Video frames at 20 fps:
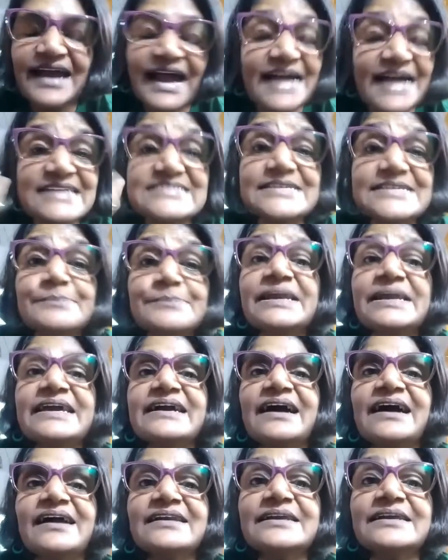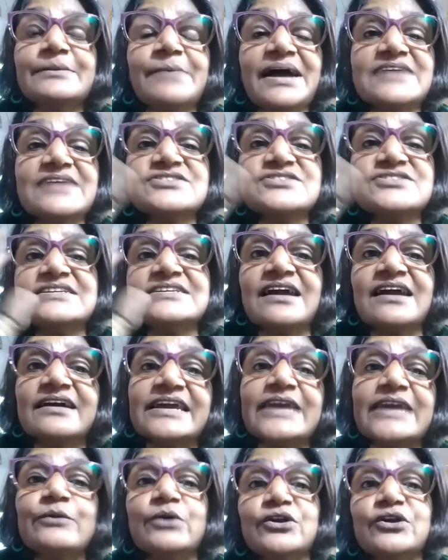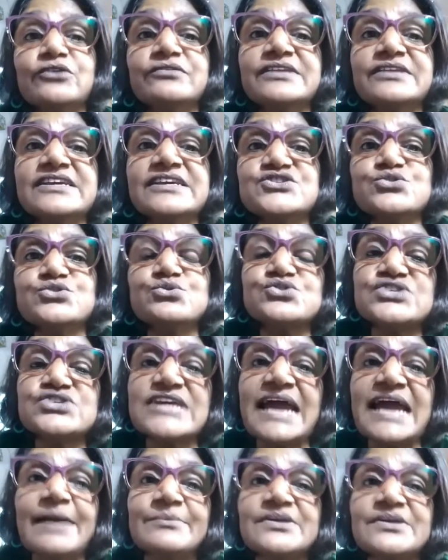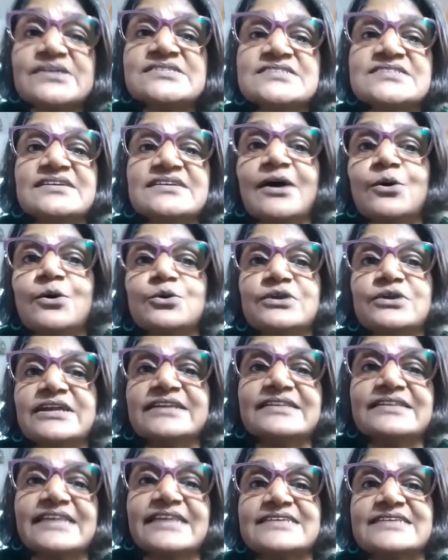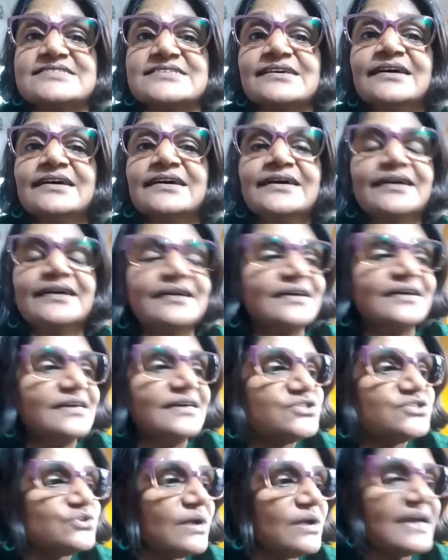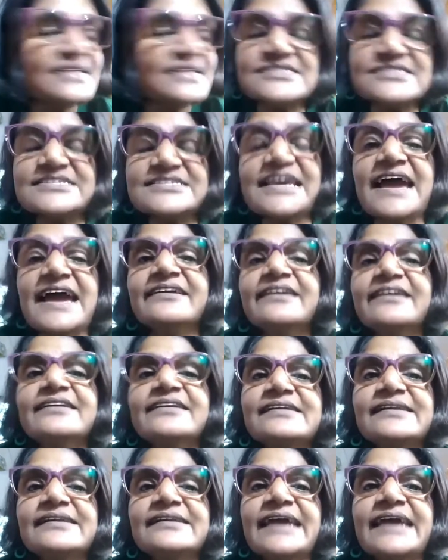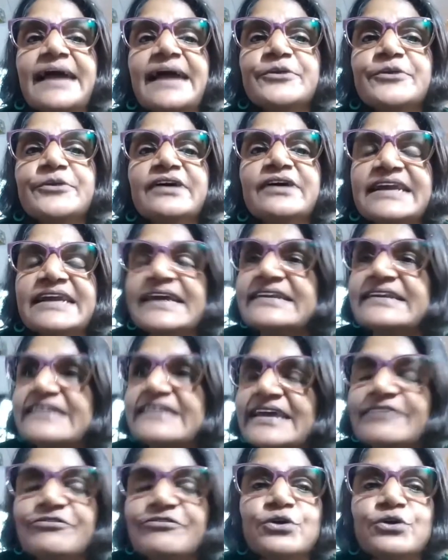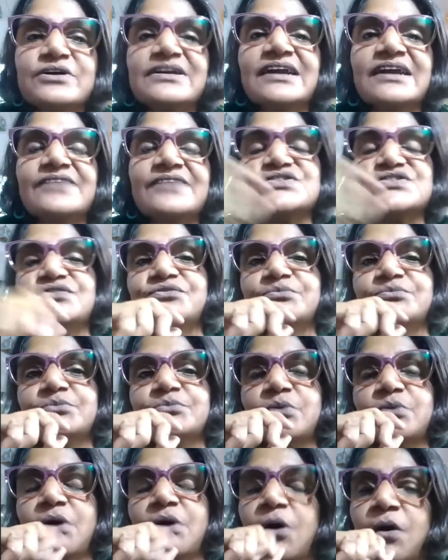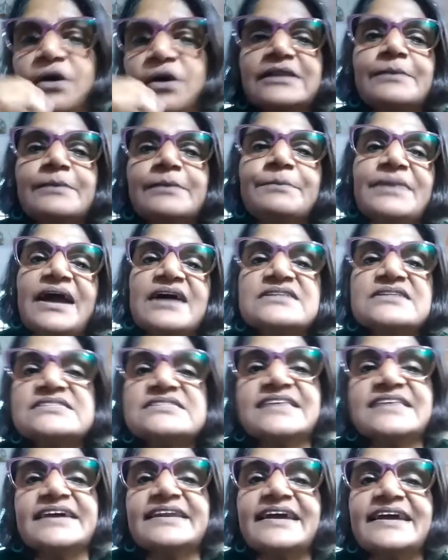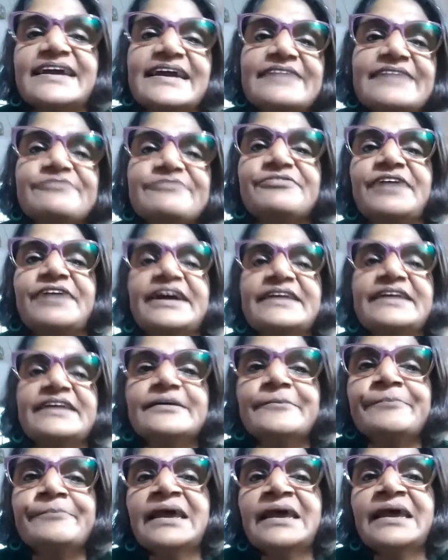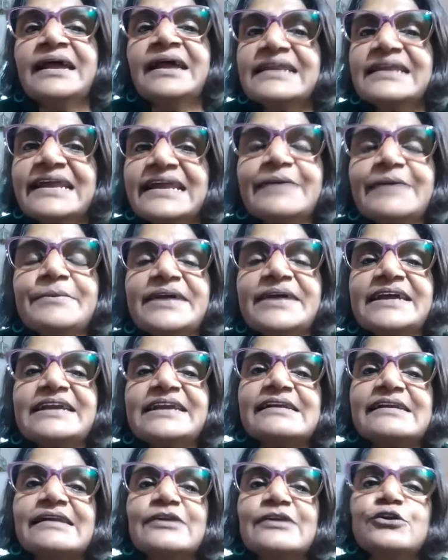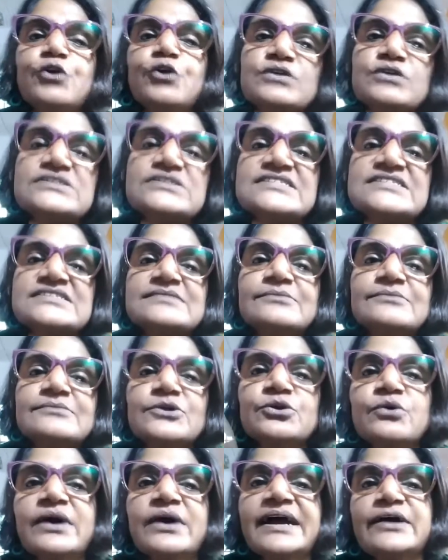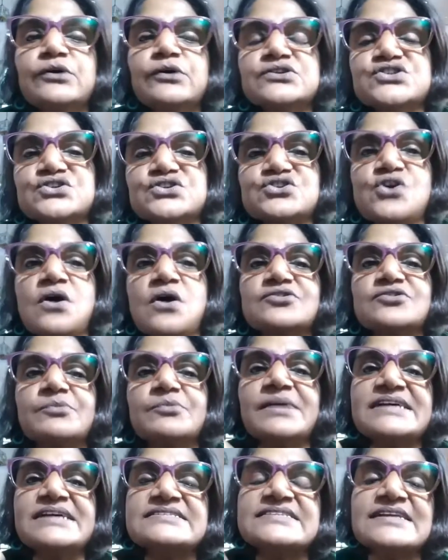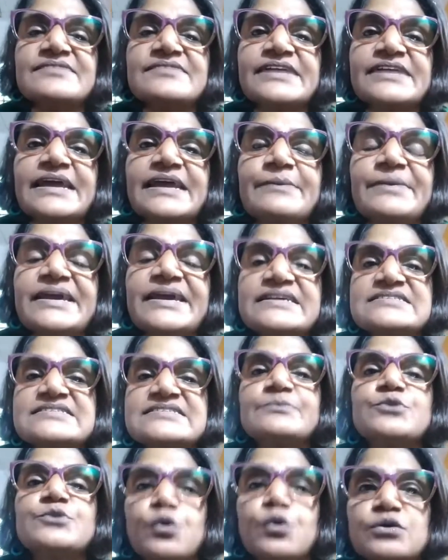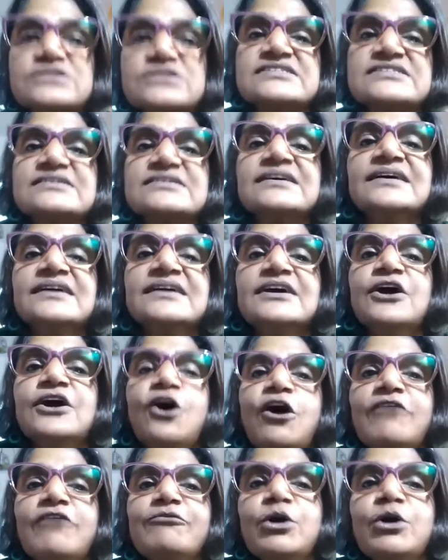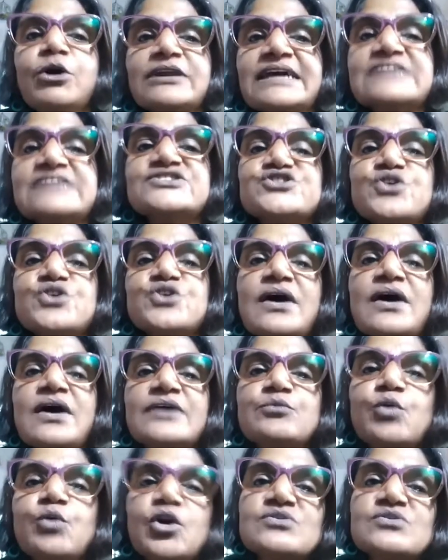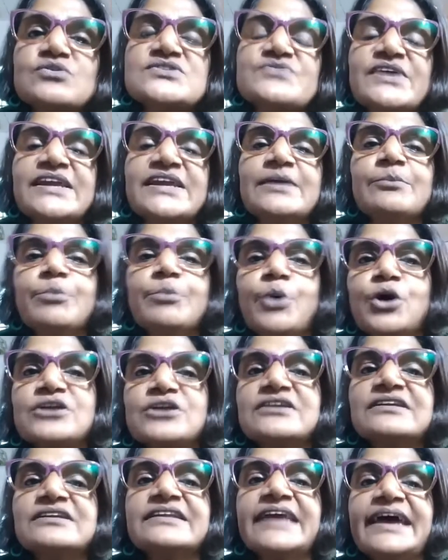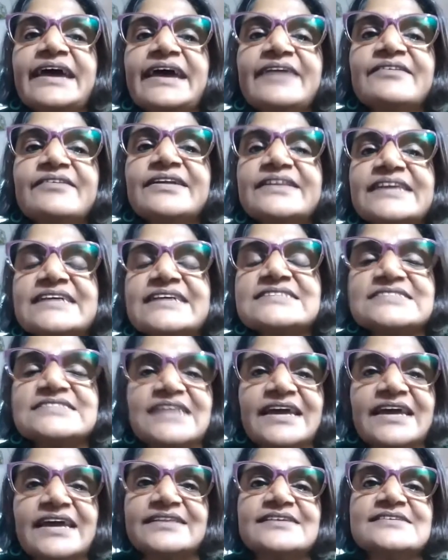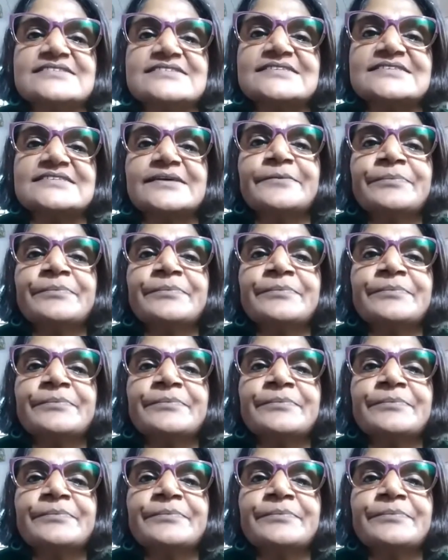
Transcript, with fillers: i simply can't imagine lugging one of these huge cameras around and things so i just carry a little camera and i take photographs of all the plants that i can find then I make little notes. You know, I also talk to myself and I make some notes of what I saw and what was very important there and things like this.